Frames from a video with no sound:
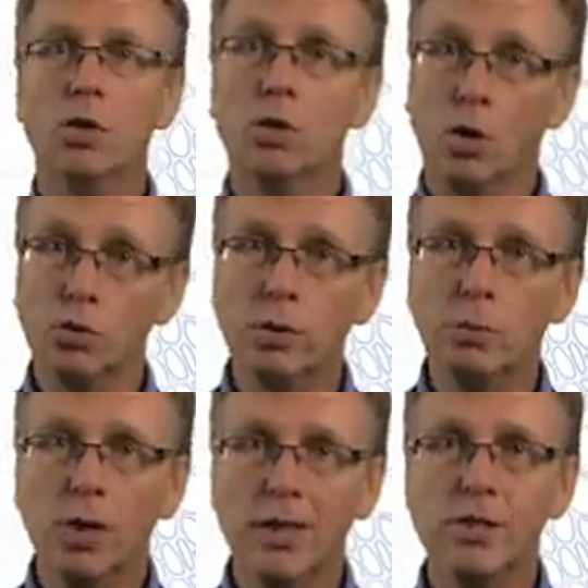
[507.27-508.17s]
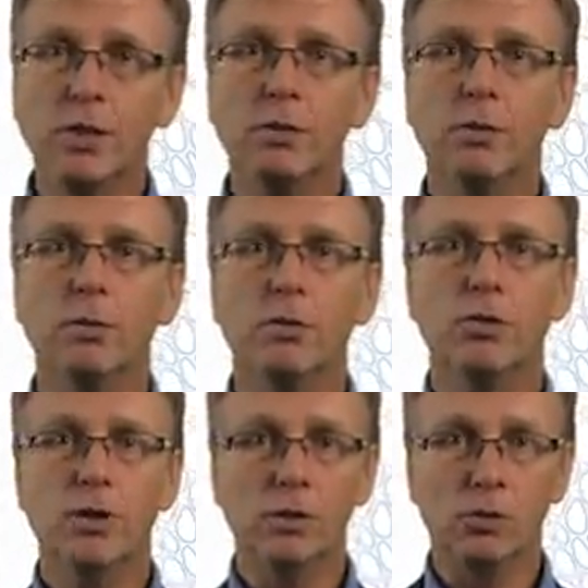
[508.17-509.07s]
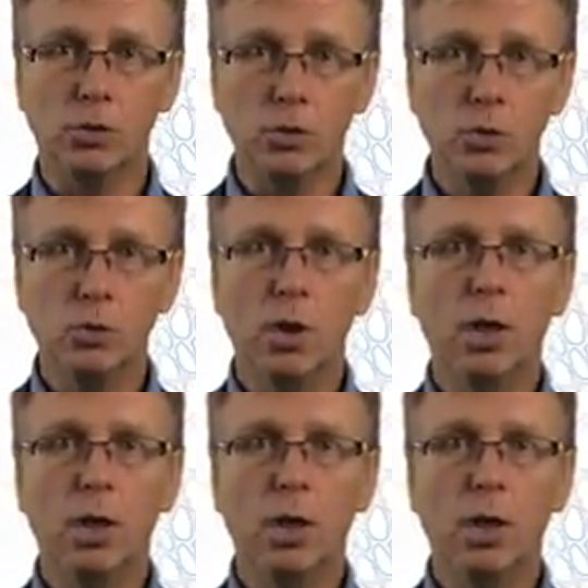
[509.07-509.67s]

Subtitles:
co-stimulation, signal 2,